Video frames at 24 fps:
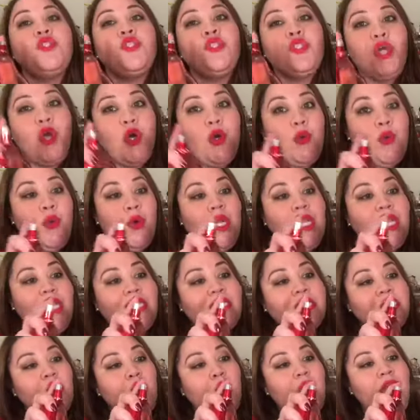So
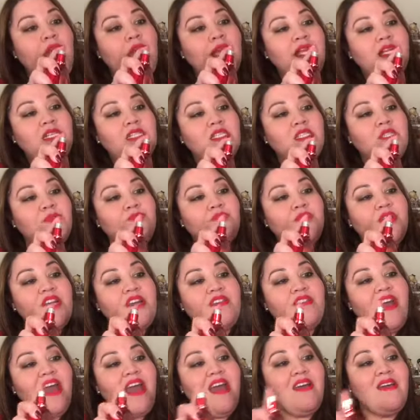let's go ahead and spray
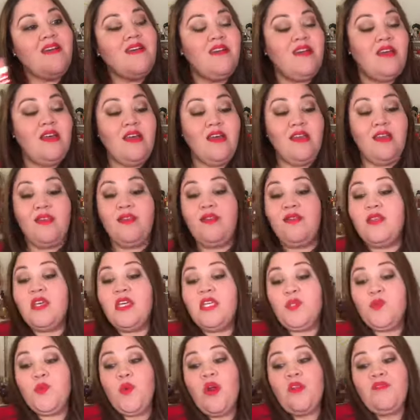that.
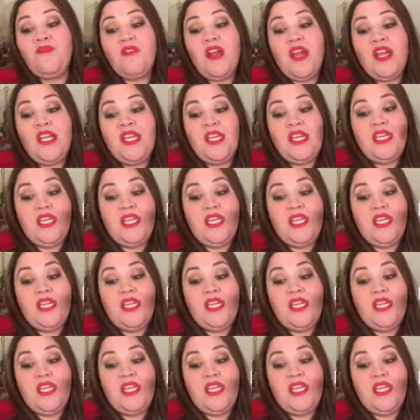This one right